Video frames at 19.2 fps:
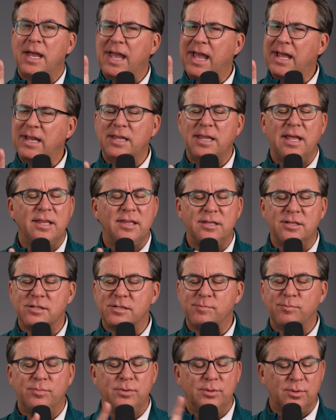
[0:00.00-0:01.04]
And then this
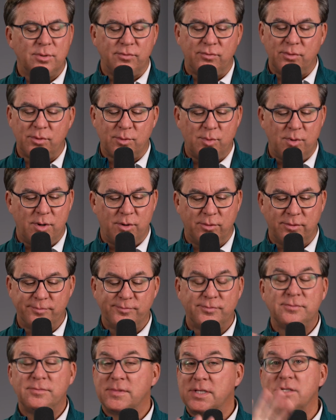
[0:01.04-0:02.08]
beautiful quote
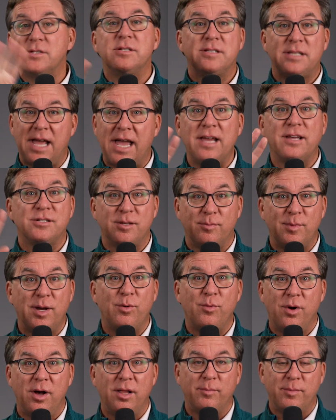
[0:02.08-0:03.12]
this hangs on my
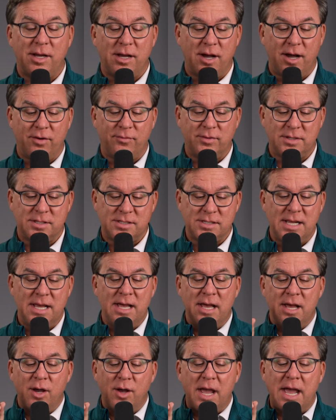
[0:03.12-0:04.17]
wall in my office.
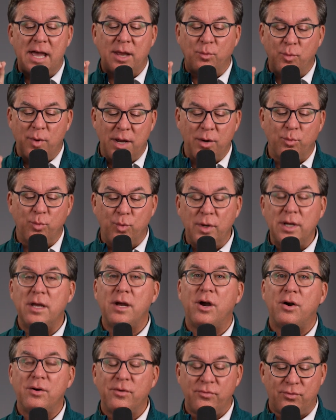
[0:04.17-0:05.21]
And when we
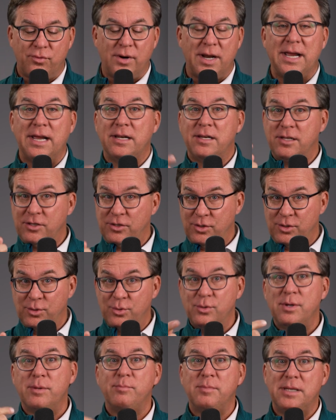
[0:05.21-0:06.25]
are afraid,
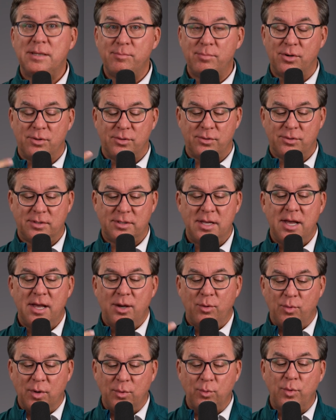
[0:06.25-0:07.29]
you and me both,
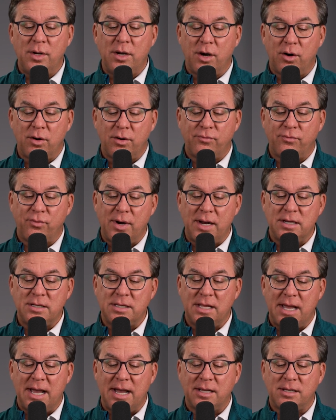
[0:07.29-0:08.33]
when we are afraid
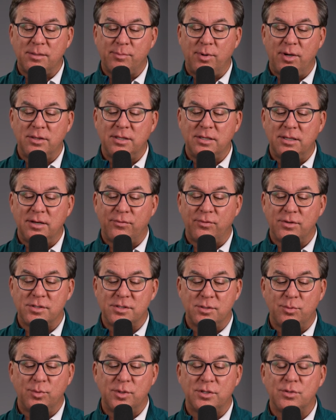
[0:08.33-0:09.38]
to act upon the difference
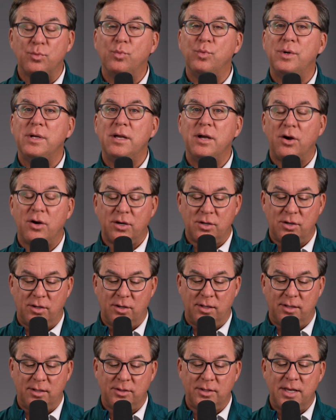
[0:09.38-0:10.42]
to which we are
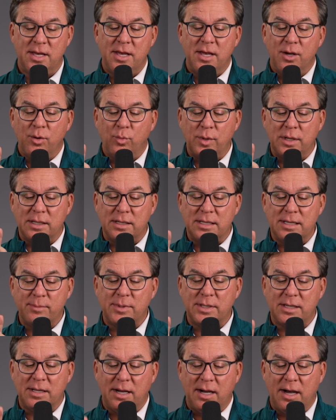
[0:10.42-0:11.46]
called, we
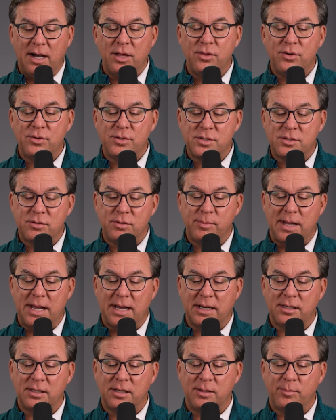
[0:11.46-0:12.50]
inhibit others from
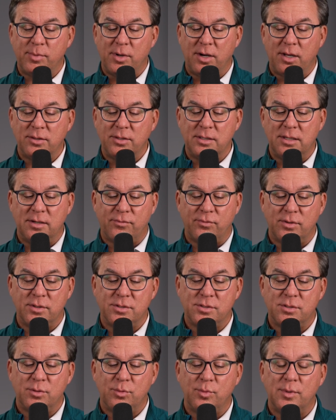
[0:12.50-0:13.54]
acting upon the
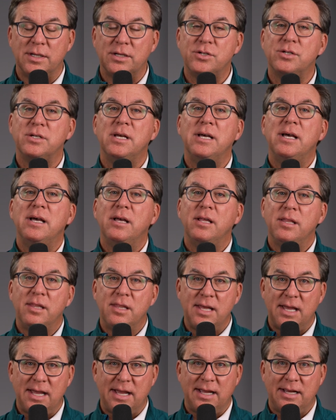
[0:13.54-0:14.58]
difference to which
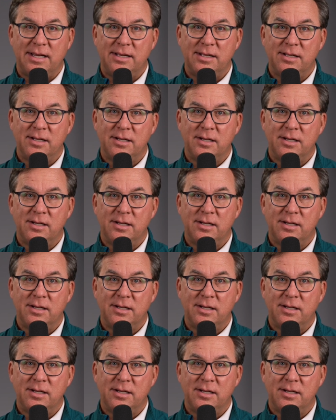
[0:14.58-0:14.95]
they